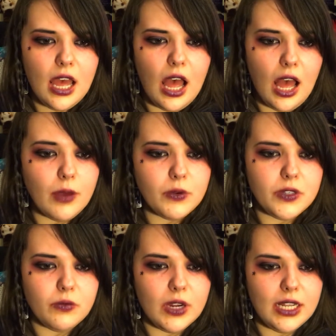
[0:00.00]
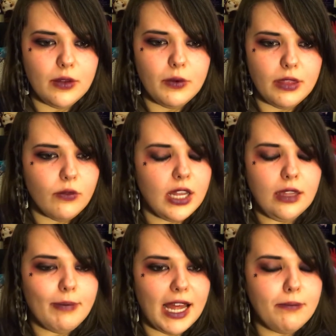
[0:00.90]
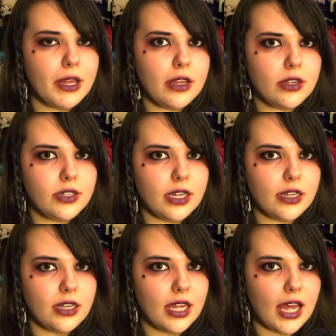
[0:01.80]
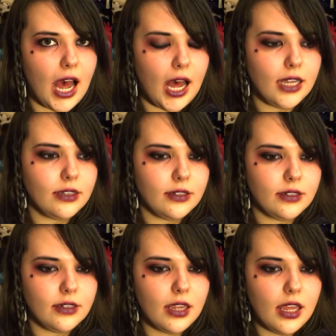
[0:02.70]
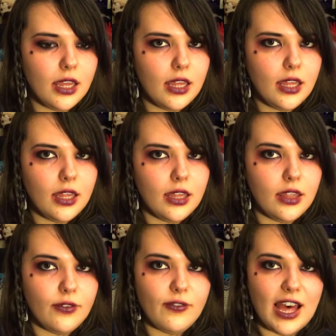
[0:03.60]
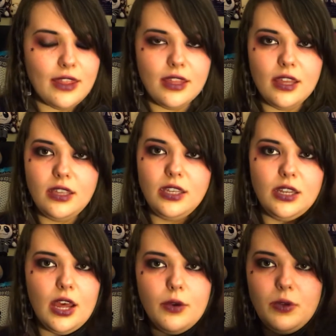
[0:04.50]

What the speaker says: I was with a really bad person, and the fact that, you know,